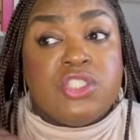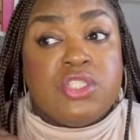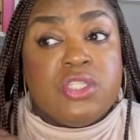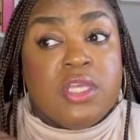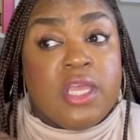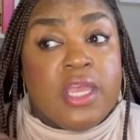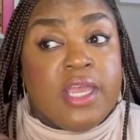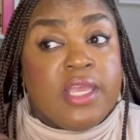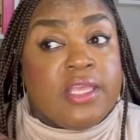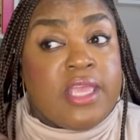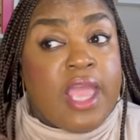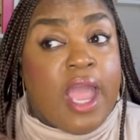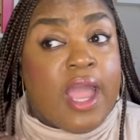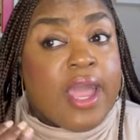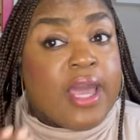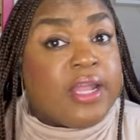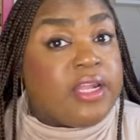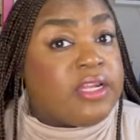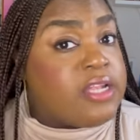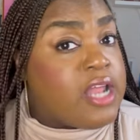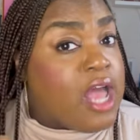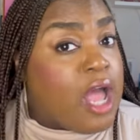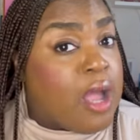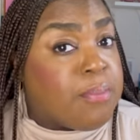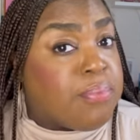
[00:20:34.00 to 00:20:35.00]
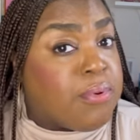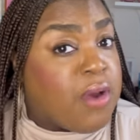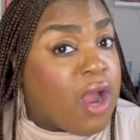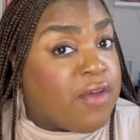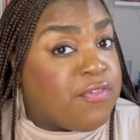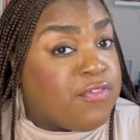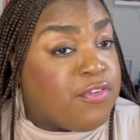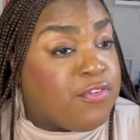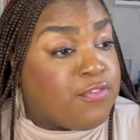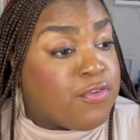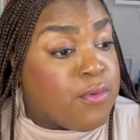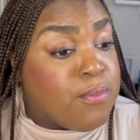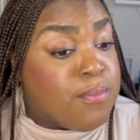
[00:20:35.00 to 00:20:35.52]
y'all got a
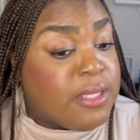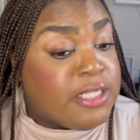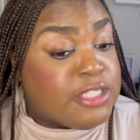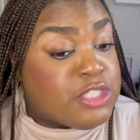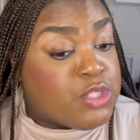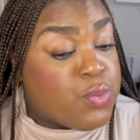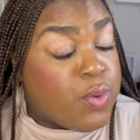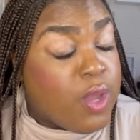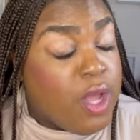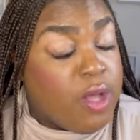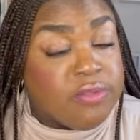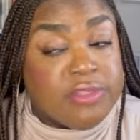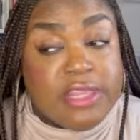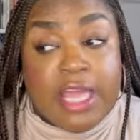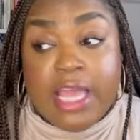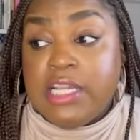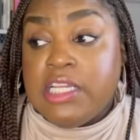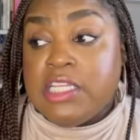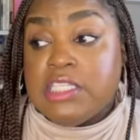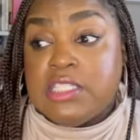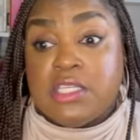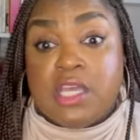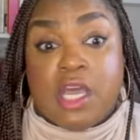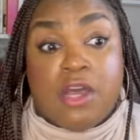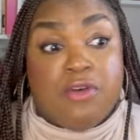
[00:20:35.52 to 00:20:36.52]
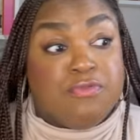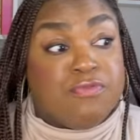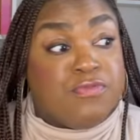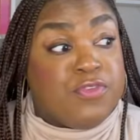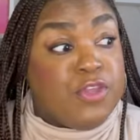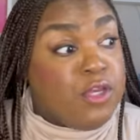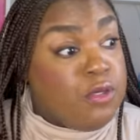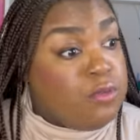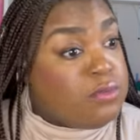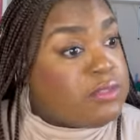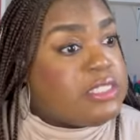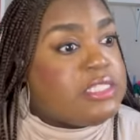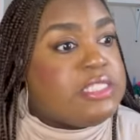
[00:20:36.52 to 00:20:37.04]
nonprofit for mental health, that is
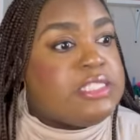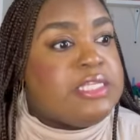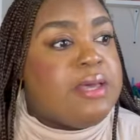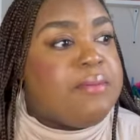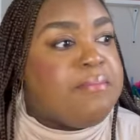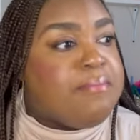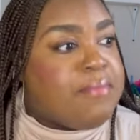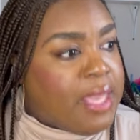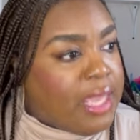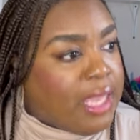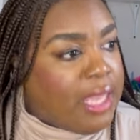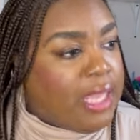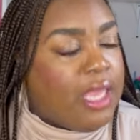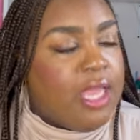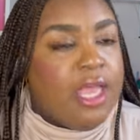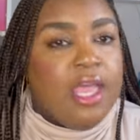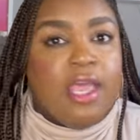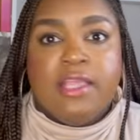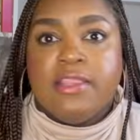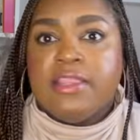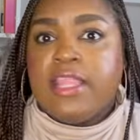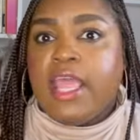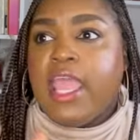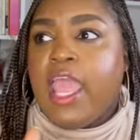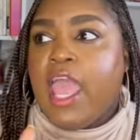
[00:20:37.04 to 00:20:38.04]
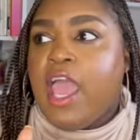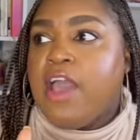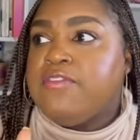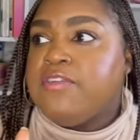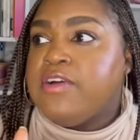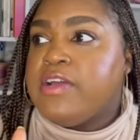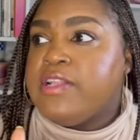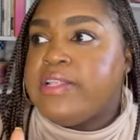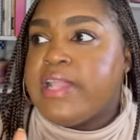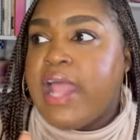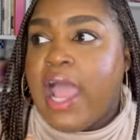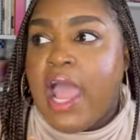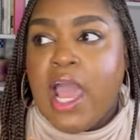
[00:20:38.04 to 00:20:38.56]
confusing to me. They have a
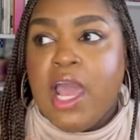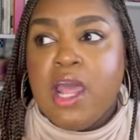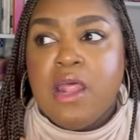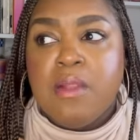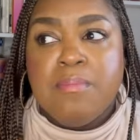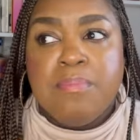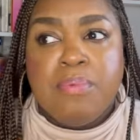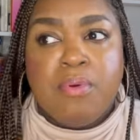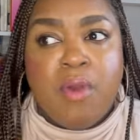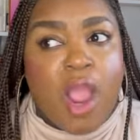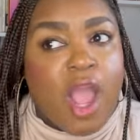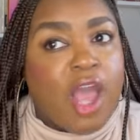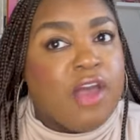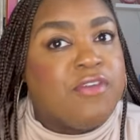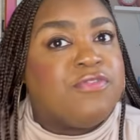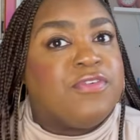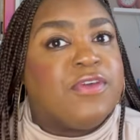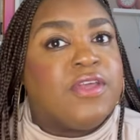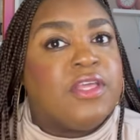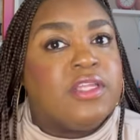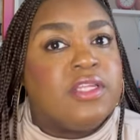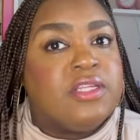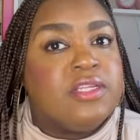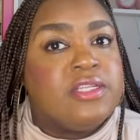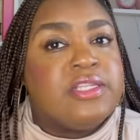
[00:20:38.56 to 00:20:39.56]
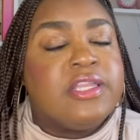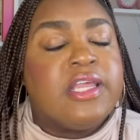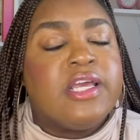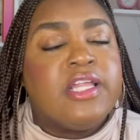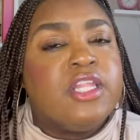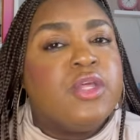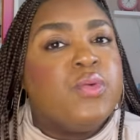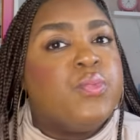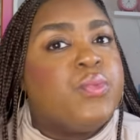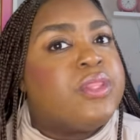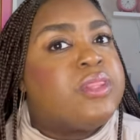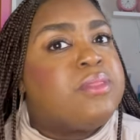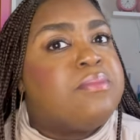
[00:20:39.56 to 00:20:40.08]
nonprofit
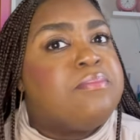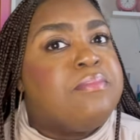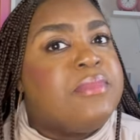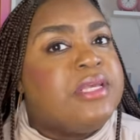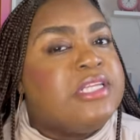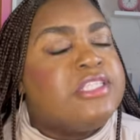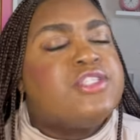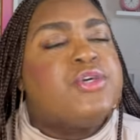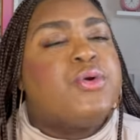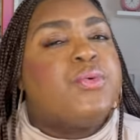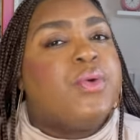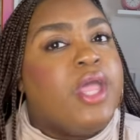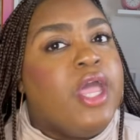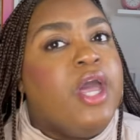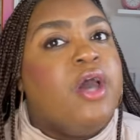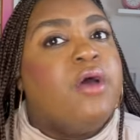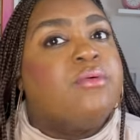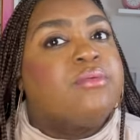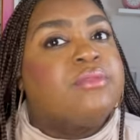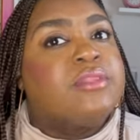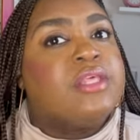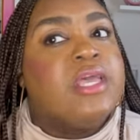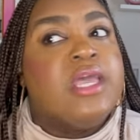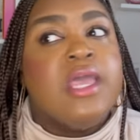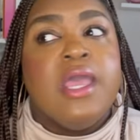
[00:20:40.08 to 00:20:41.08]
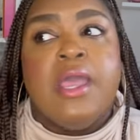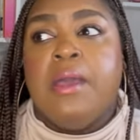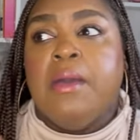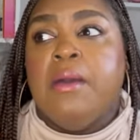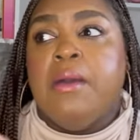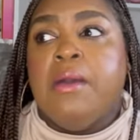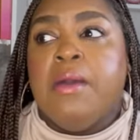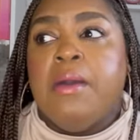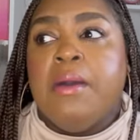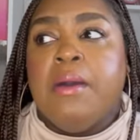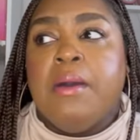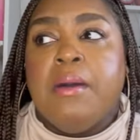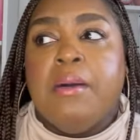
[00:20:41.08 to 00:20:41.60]
dealing with mental health,
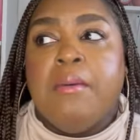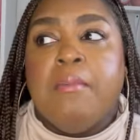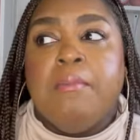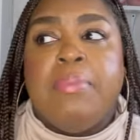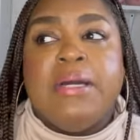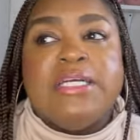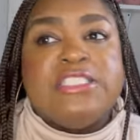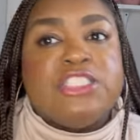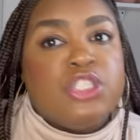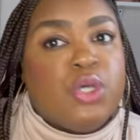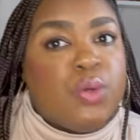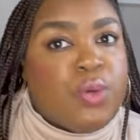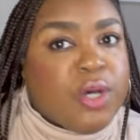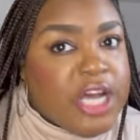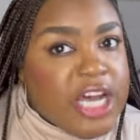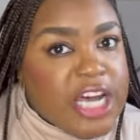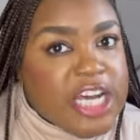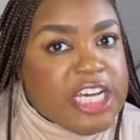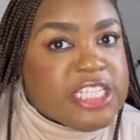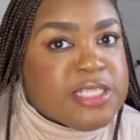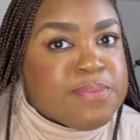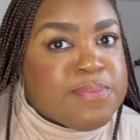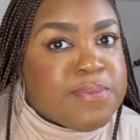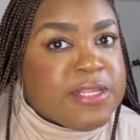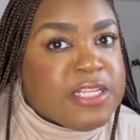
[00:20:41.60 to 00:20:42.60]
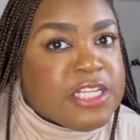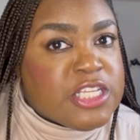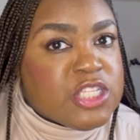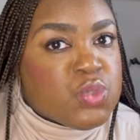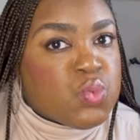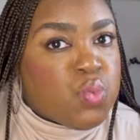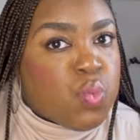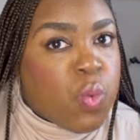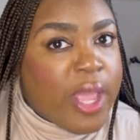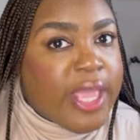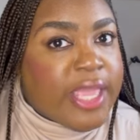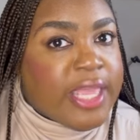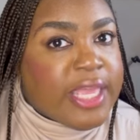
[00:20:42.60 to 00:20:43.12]
but your husband is
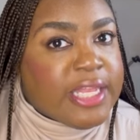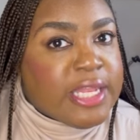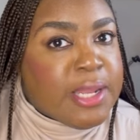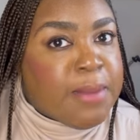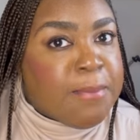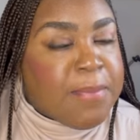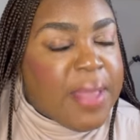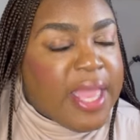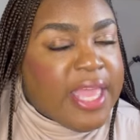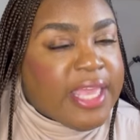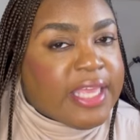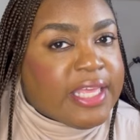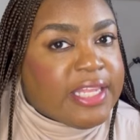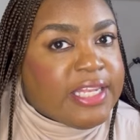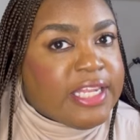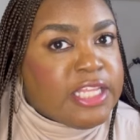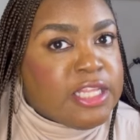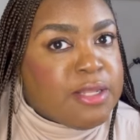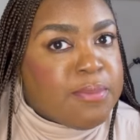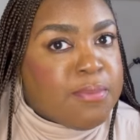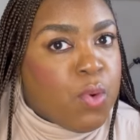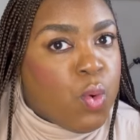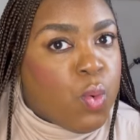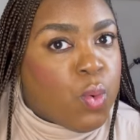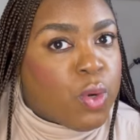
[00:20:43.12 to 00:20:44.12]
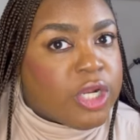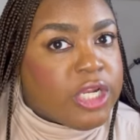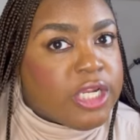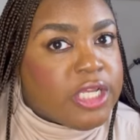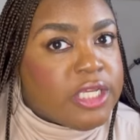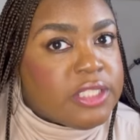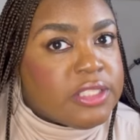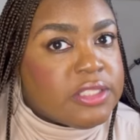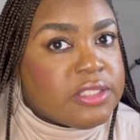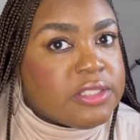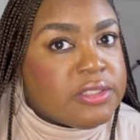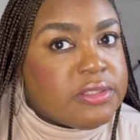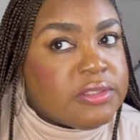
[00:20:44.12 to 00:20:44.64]
waking and baking in the morning
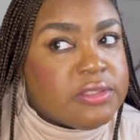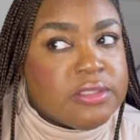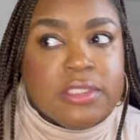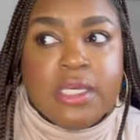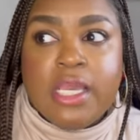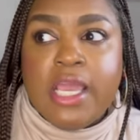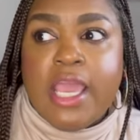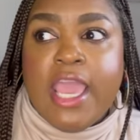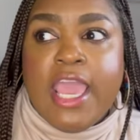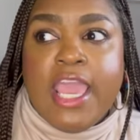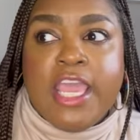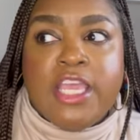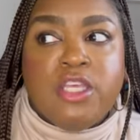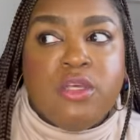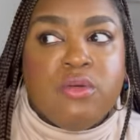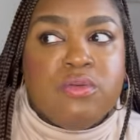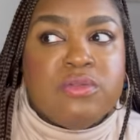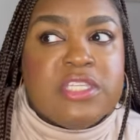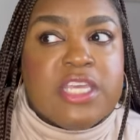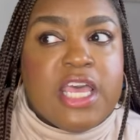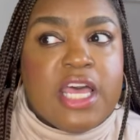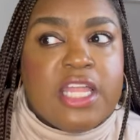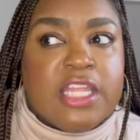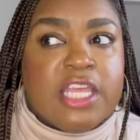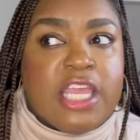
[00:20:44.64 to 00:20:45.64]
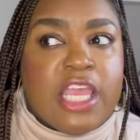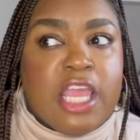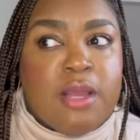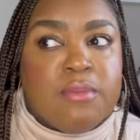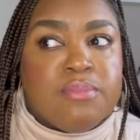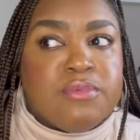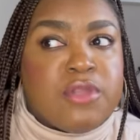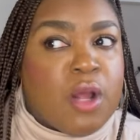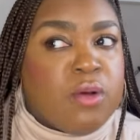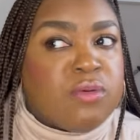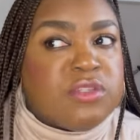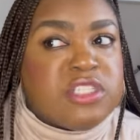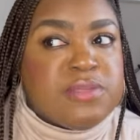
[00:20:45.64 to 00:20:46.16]
and you telling him
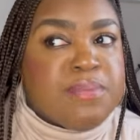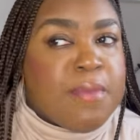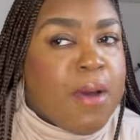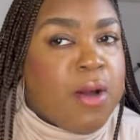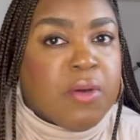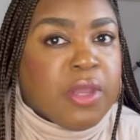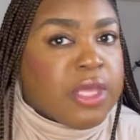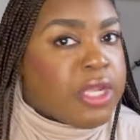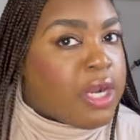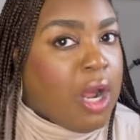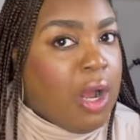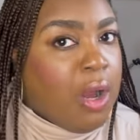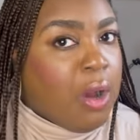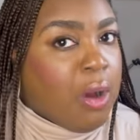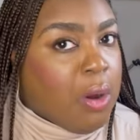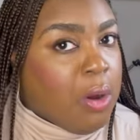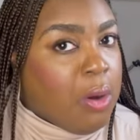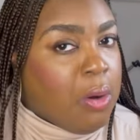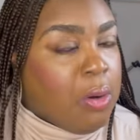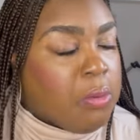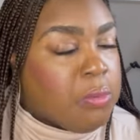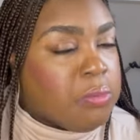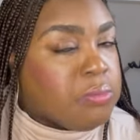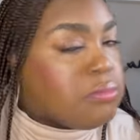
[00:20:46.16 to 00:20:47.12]
don't smoke at all.